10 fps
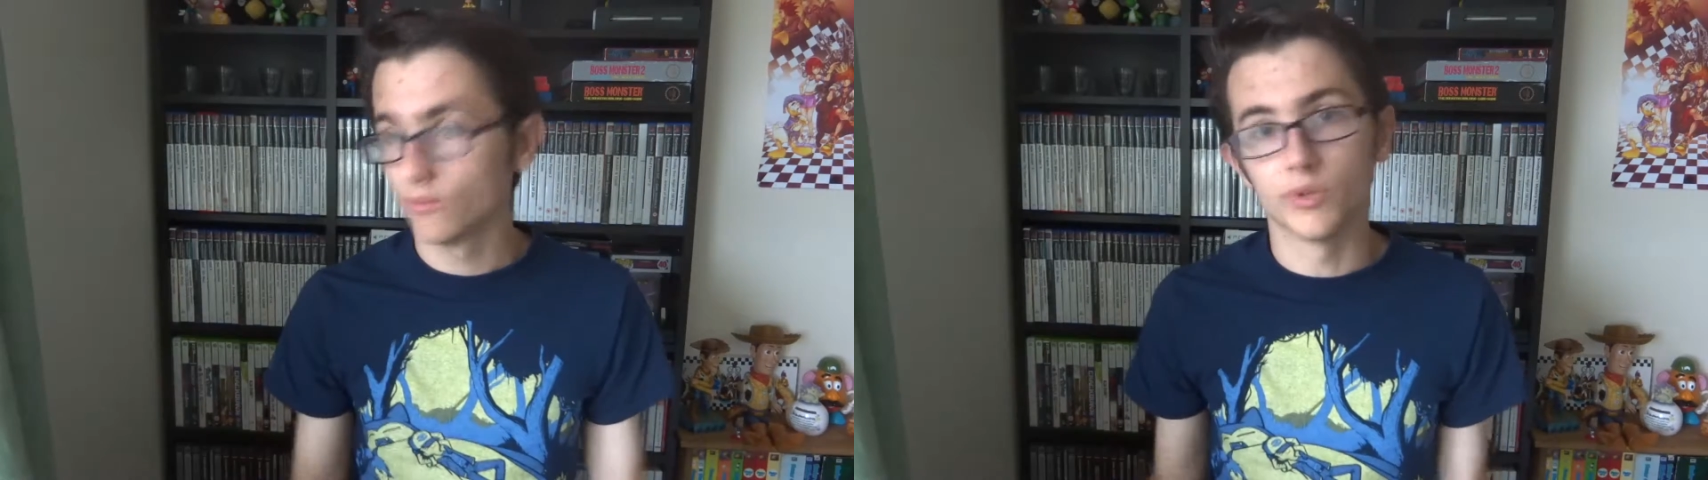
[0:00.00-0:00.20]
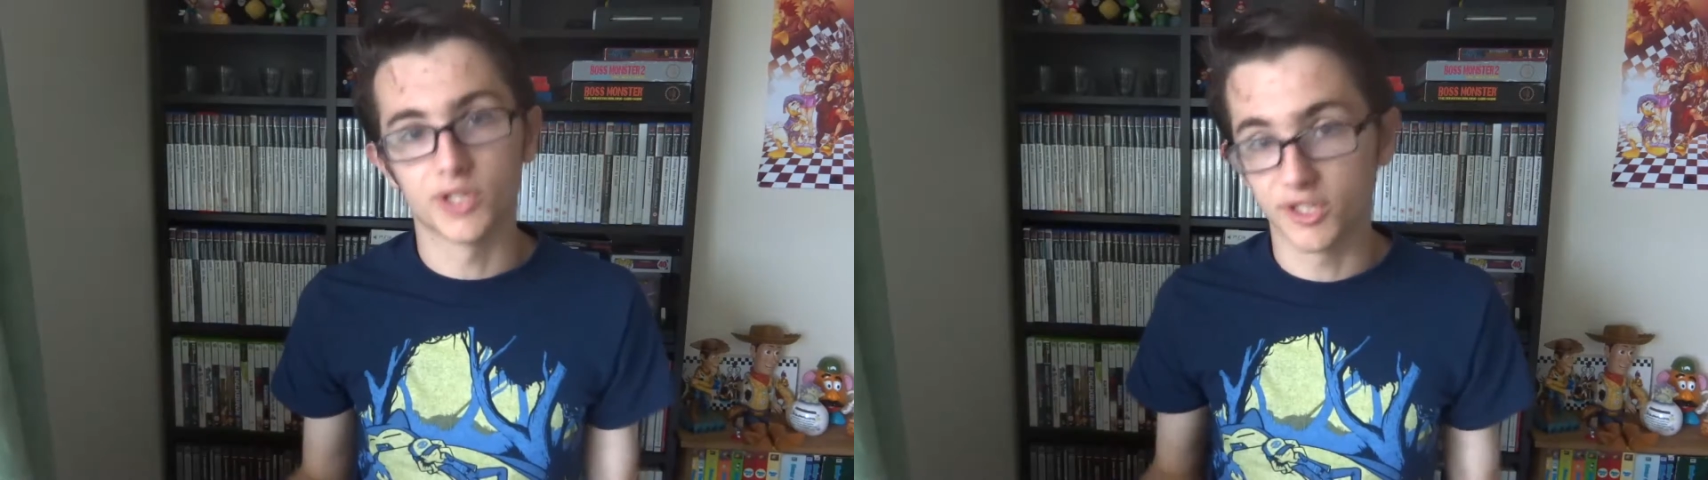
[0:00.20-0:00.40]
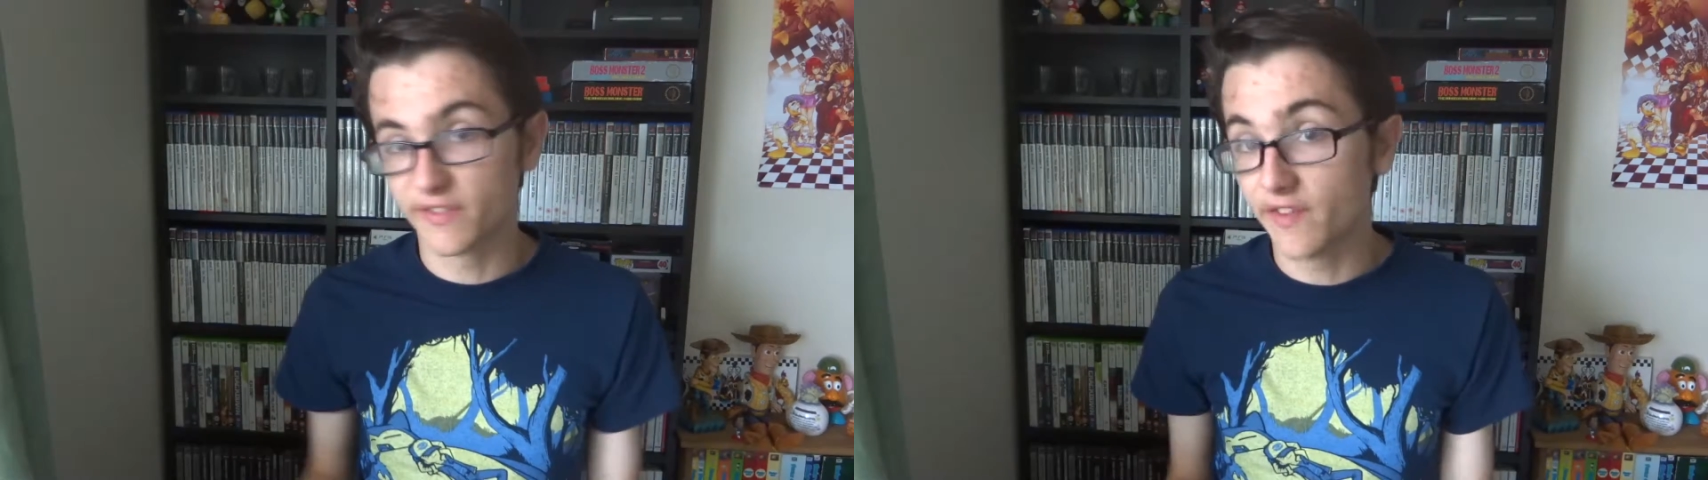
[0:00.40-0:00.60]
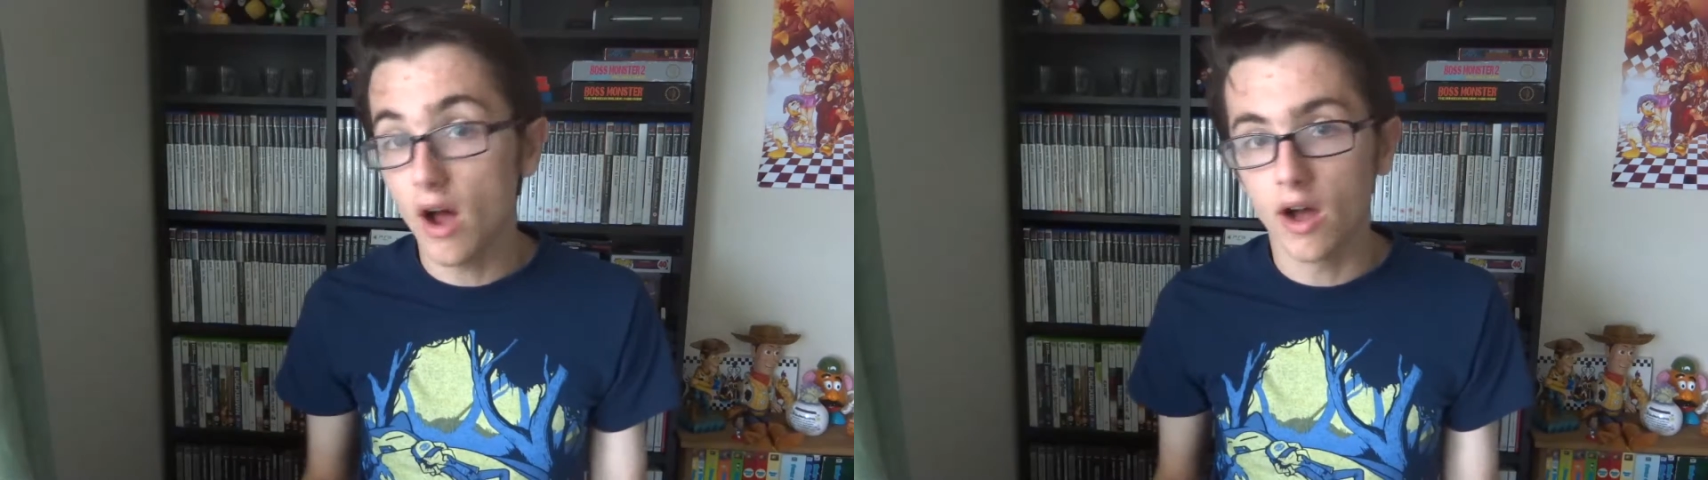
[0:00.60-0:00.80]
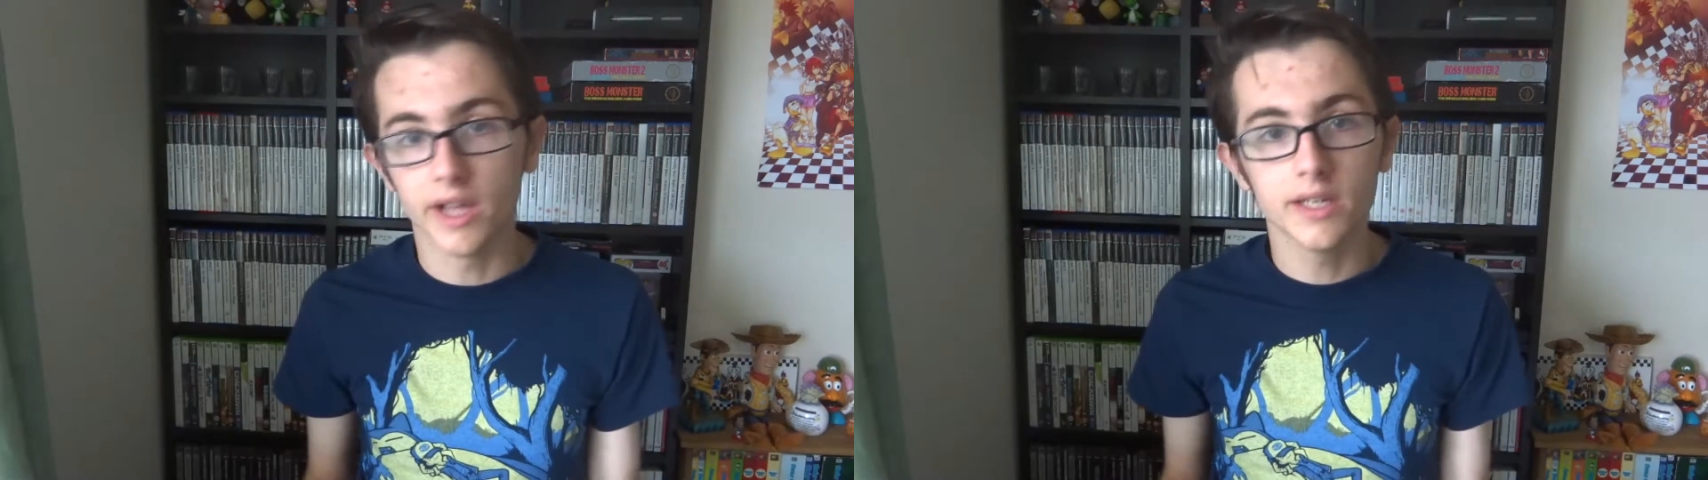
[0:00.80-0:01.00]
which is
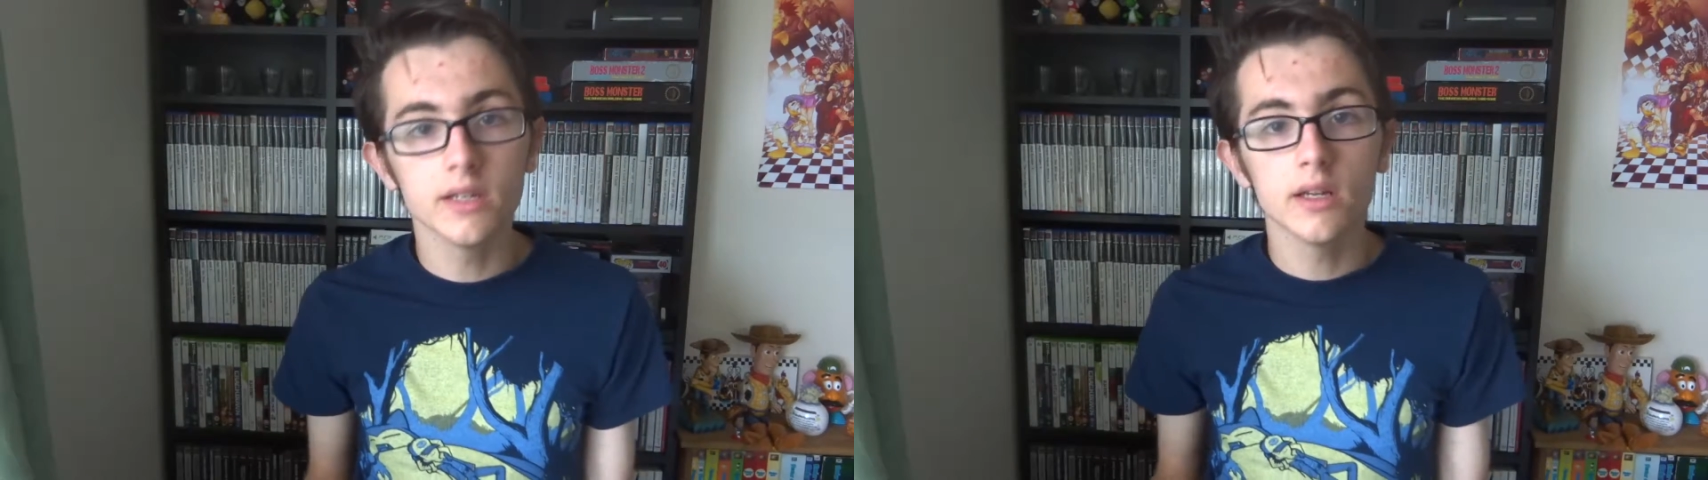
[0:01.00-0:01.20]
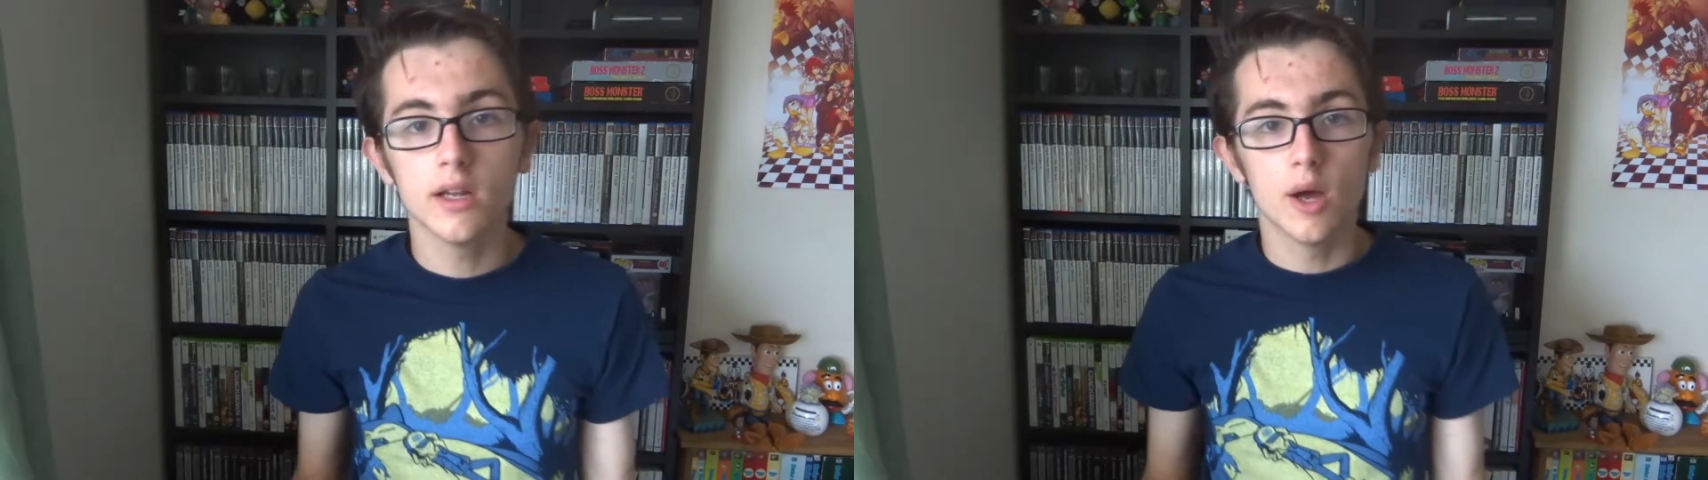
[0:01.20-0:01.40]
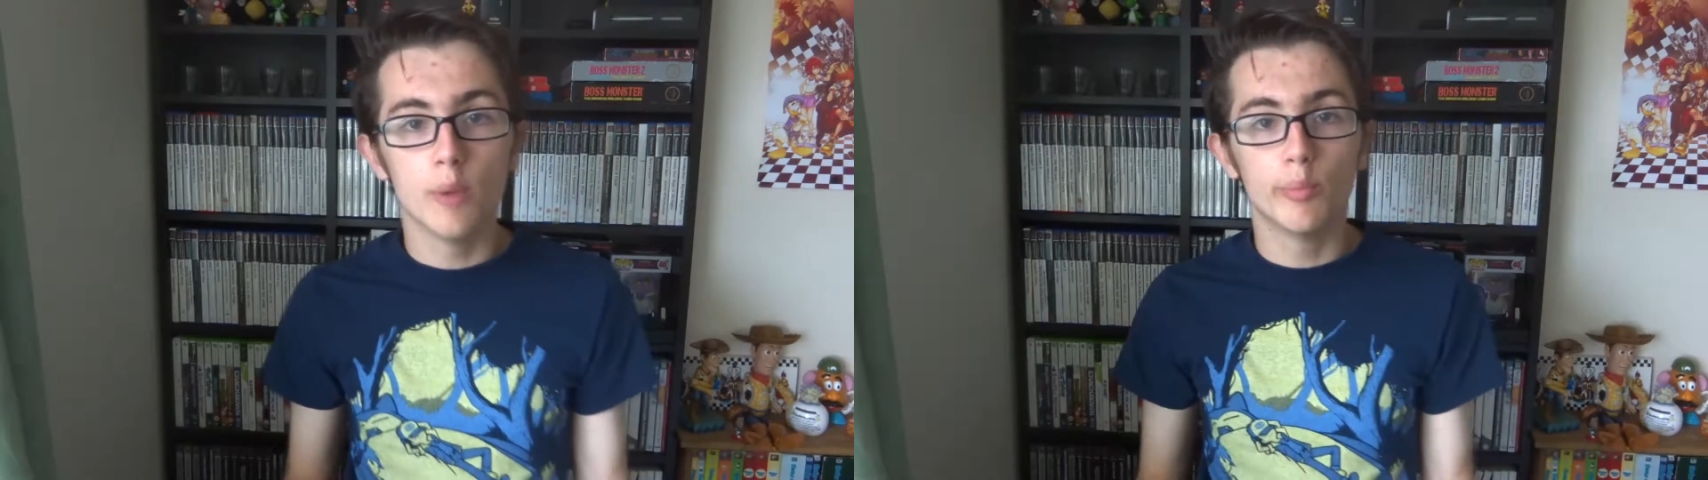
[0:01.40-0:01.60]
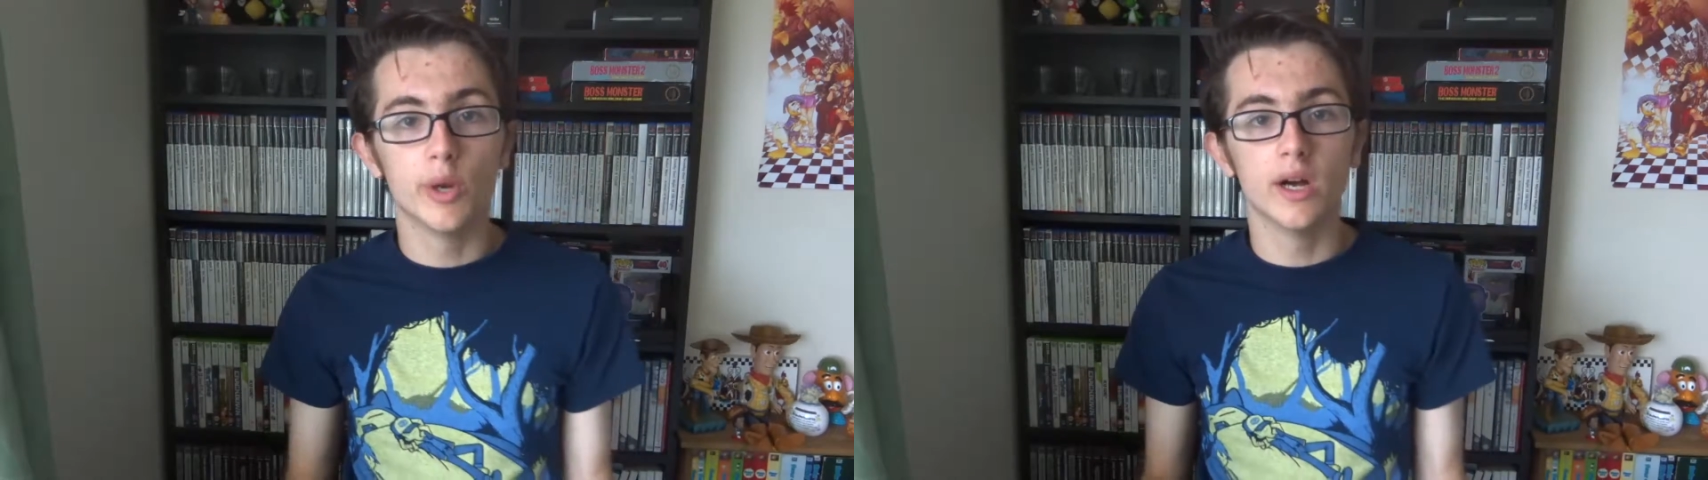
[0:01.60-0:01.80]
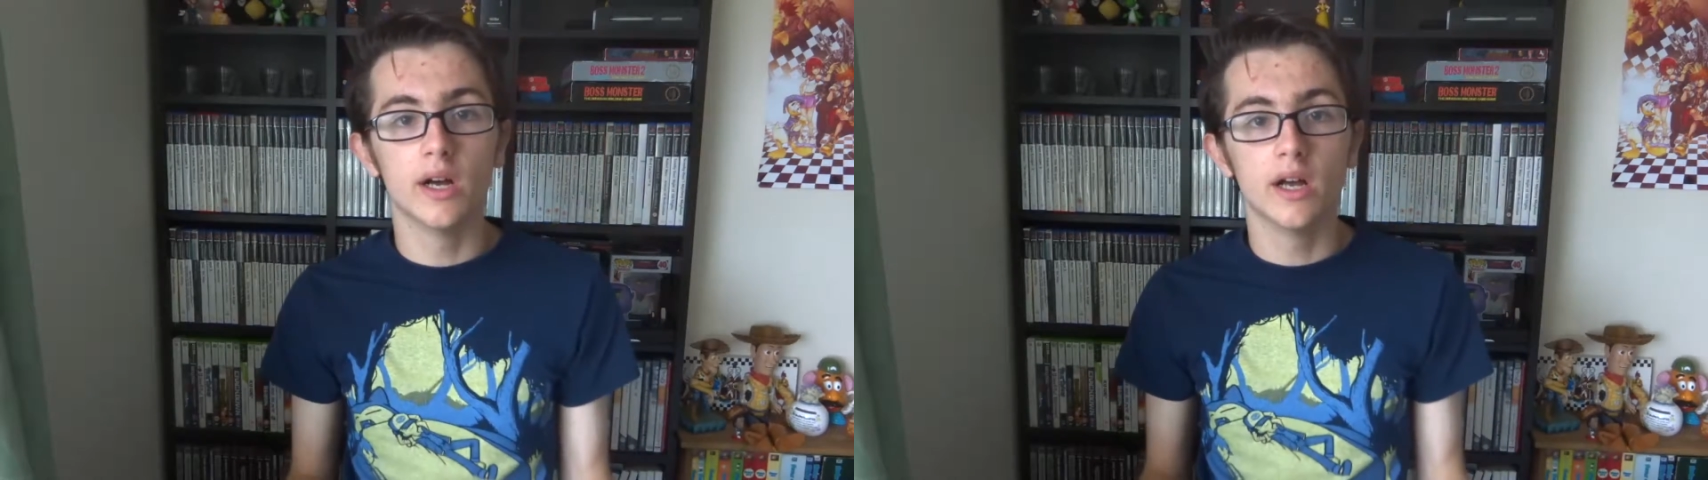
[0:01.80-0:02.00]
fine,
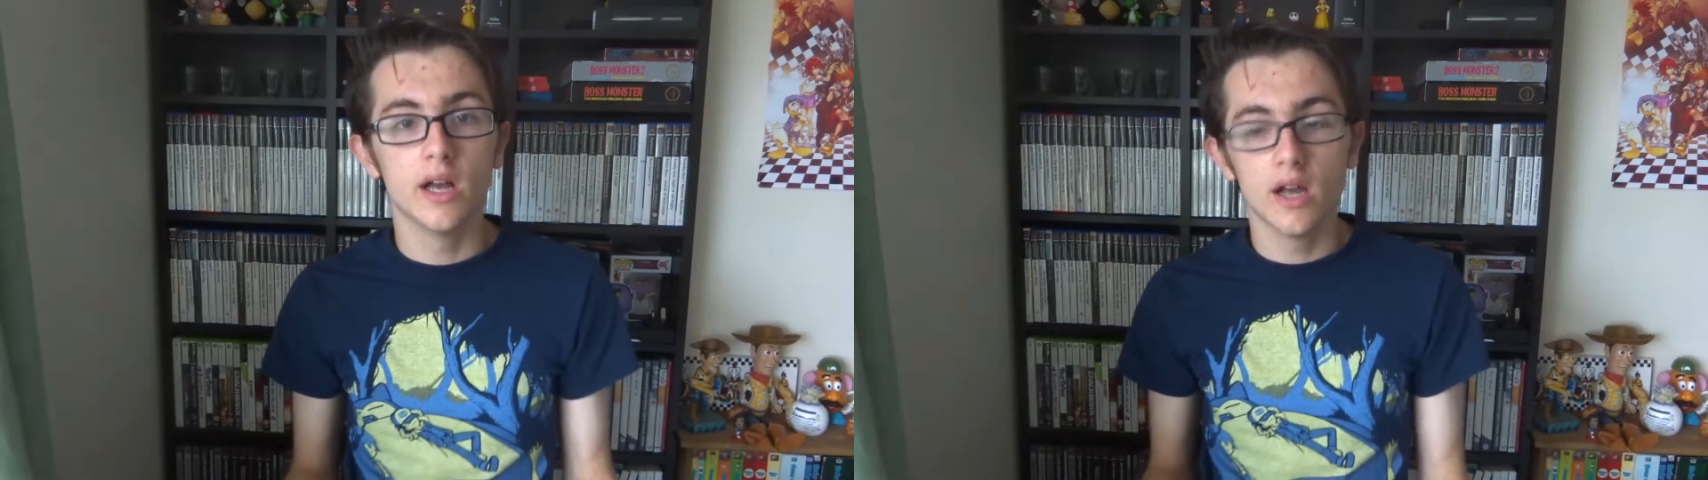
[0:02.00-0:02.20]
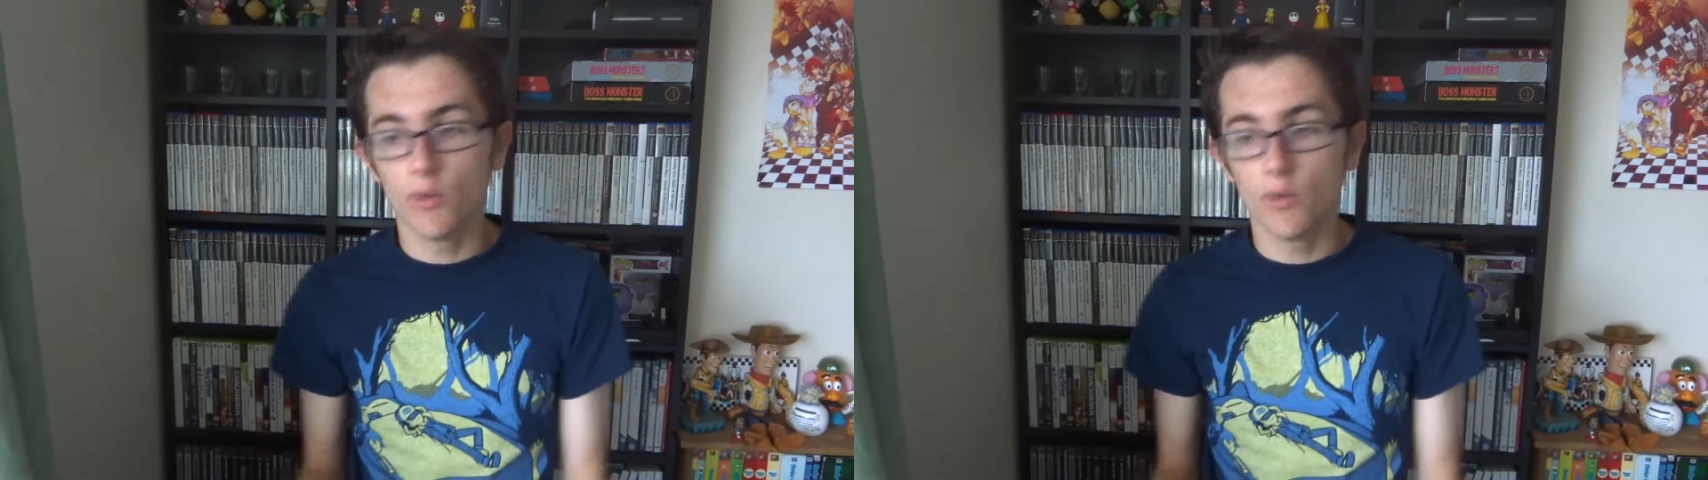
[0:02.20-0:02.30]
but